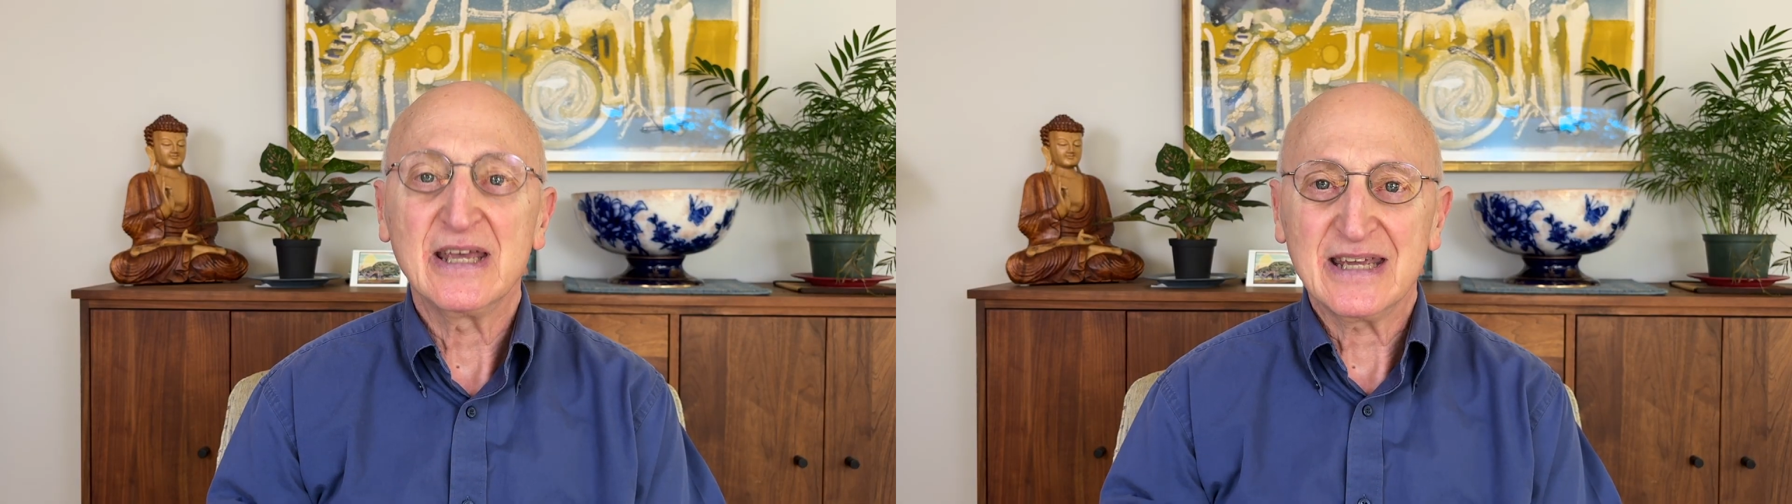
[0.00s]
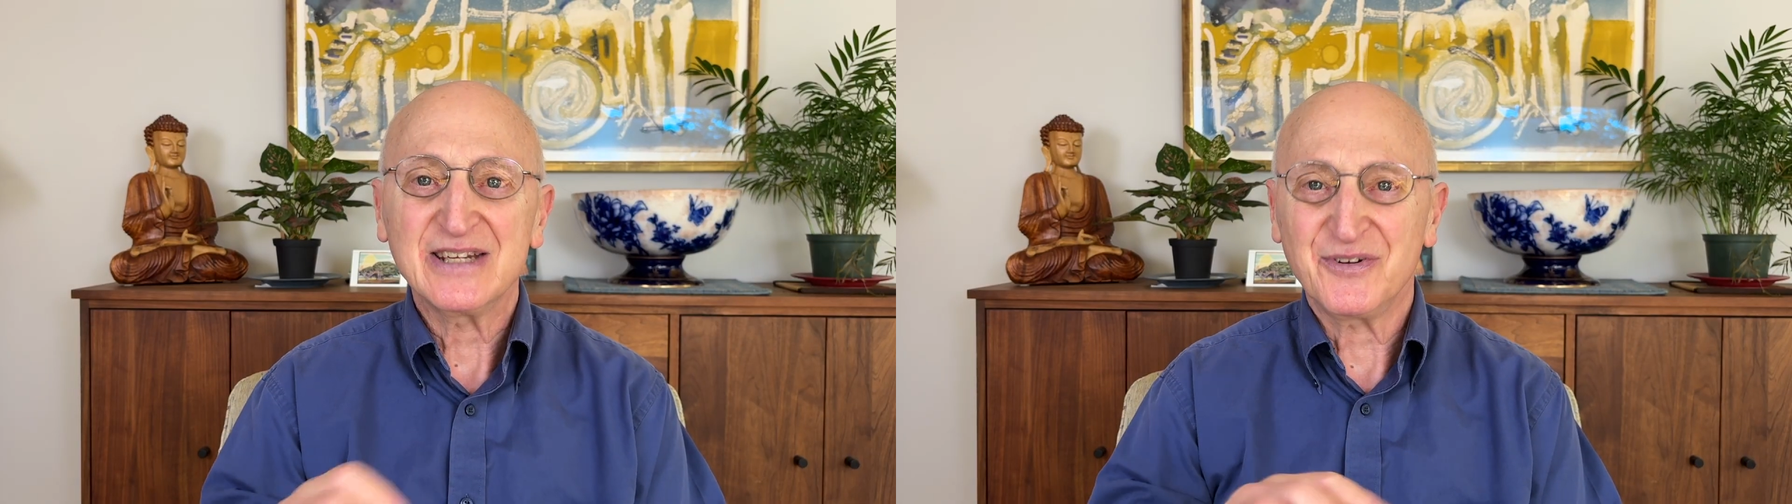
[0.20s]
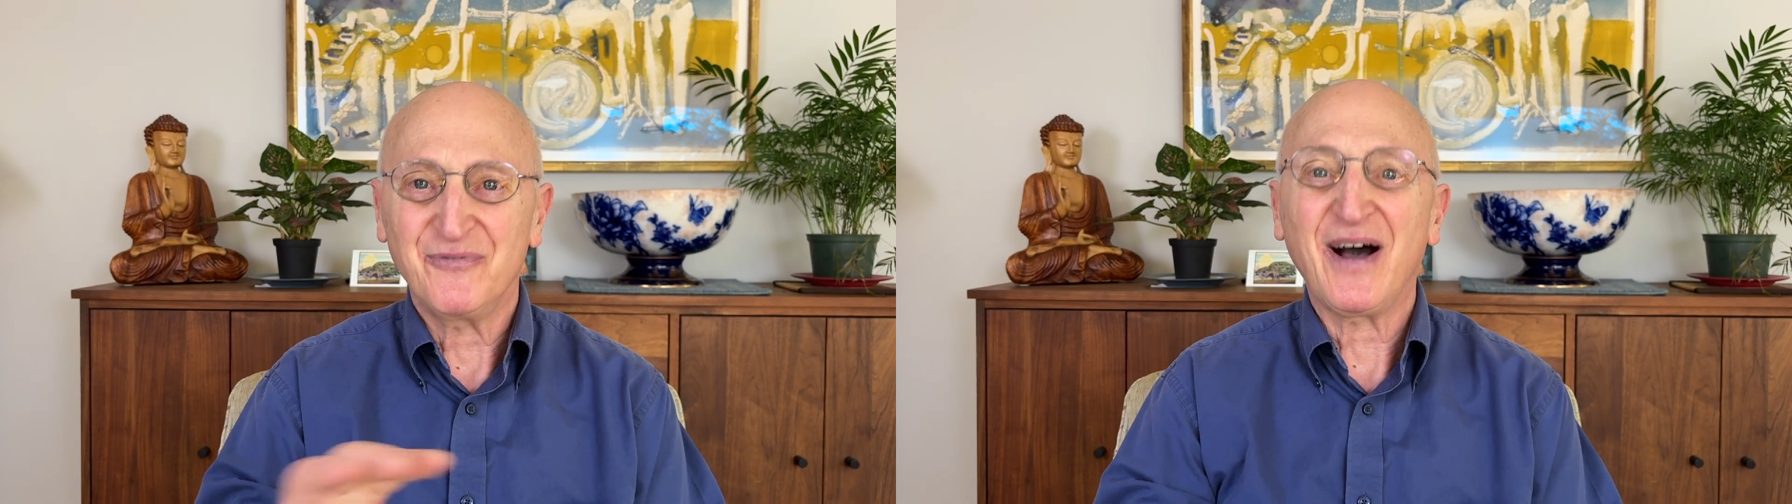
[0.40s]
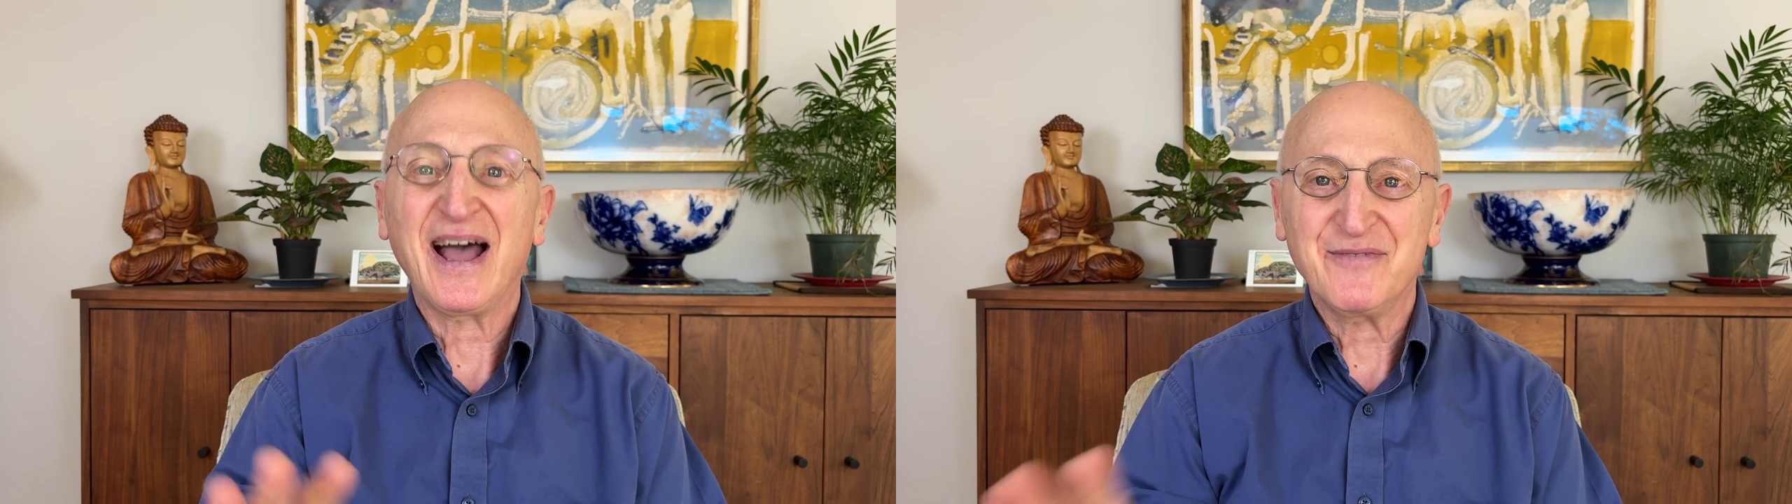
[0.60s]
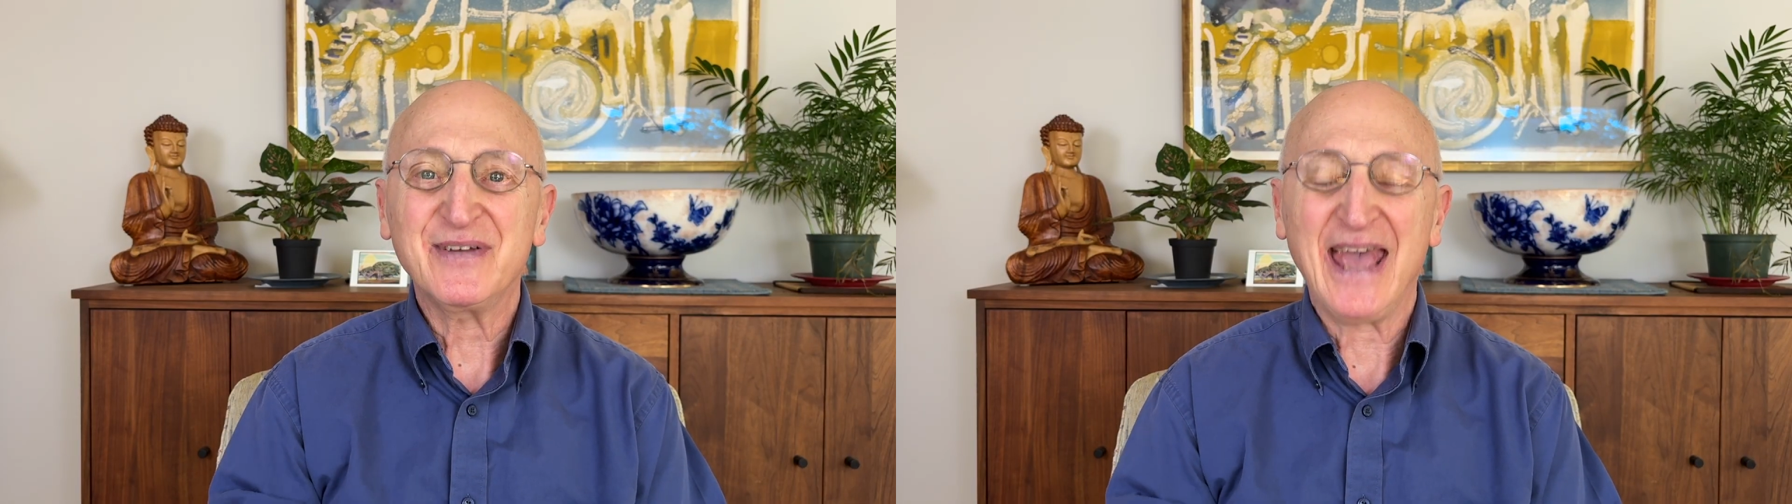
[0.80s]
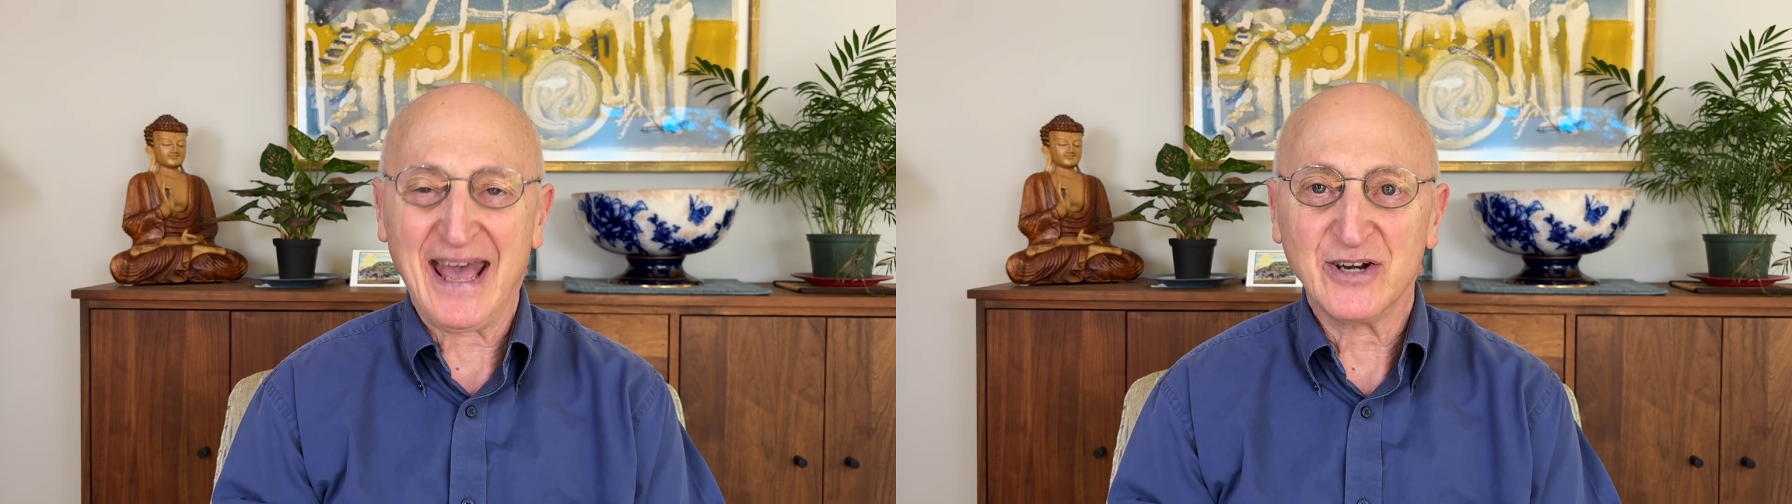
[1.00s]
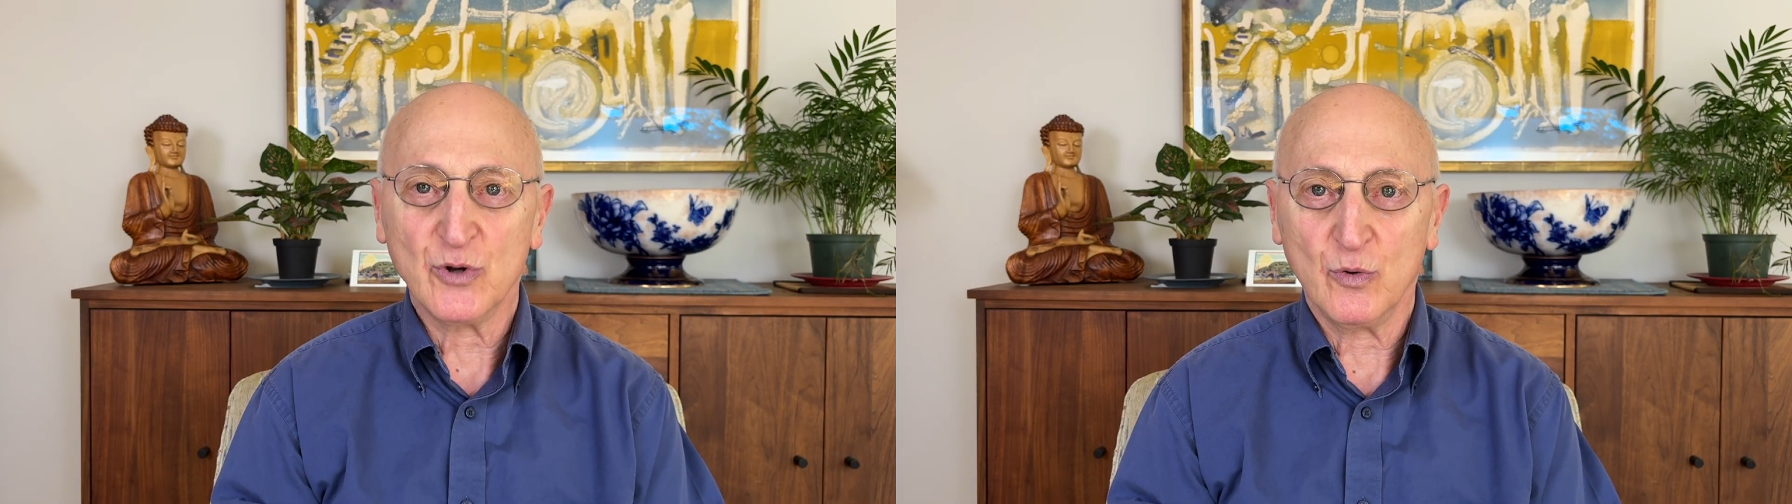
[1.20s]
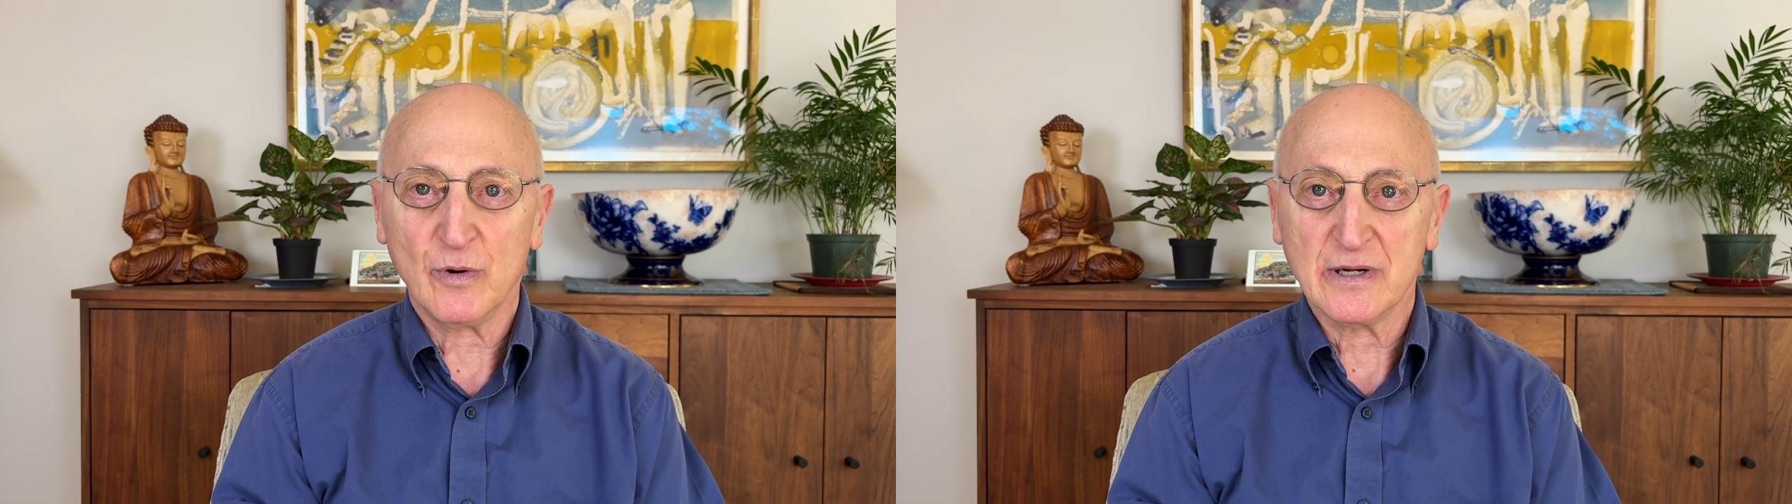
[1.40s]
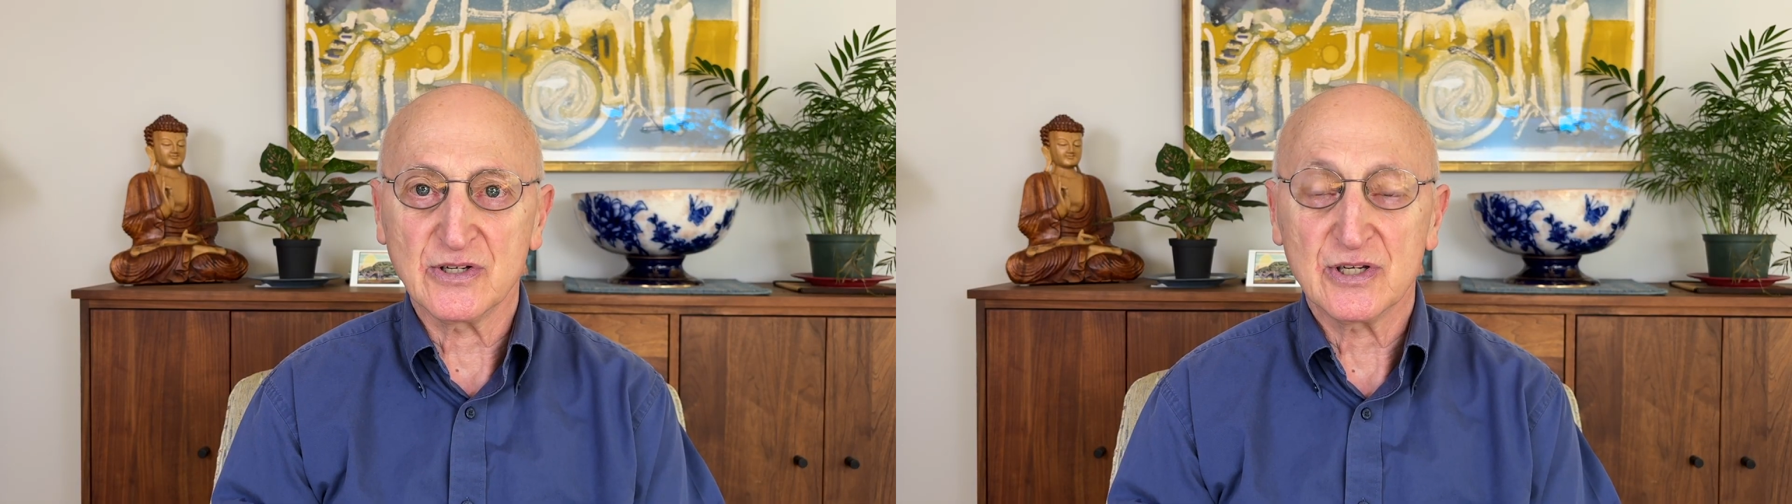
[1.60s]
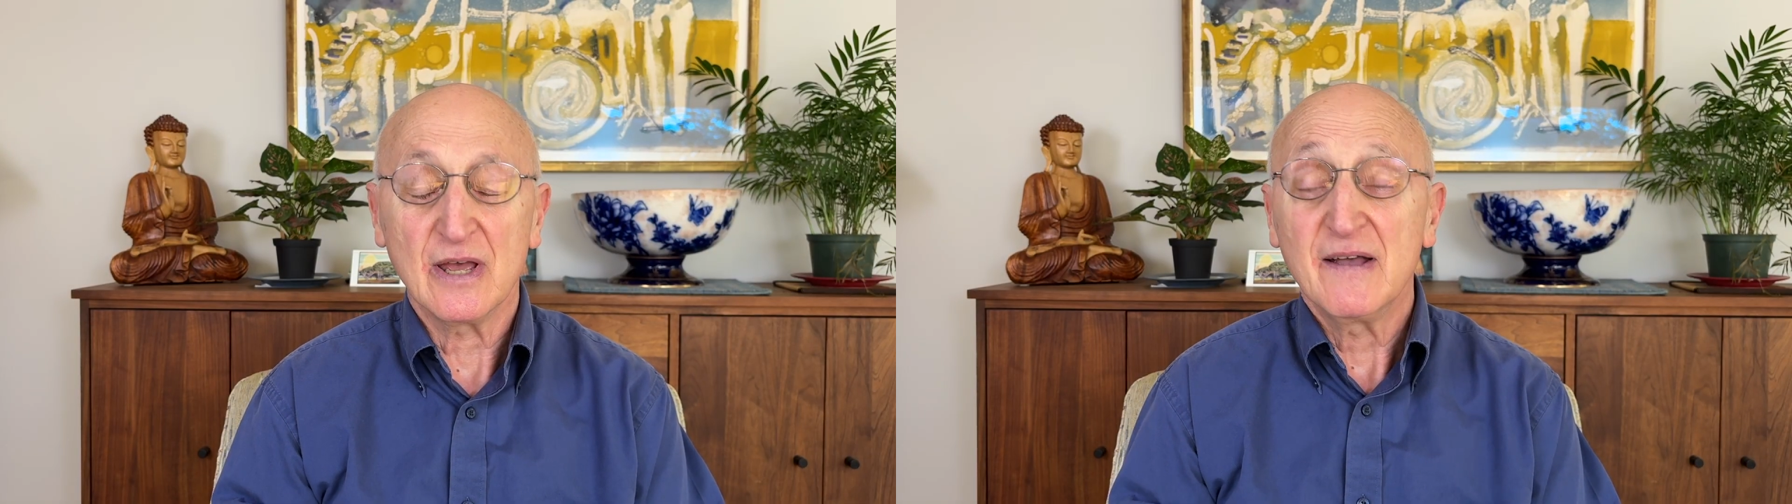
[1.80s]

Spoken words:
into 5 categories.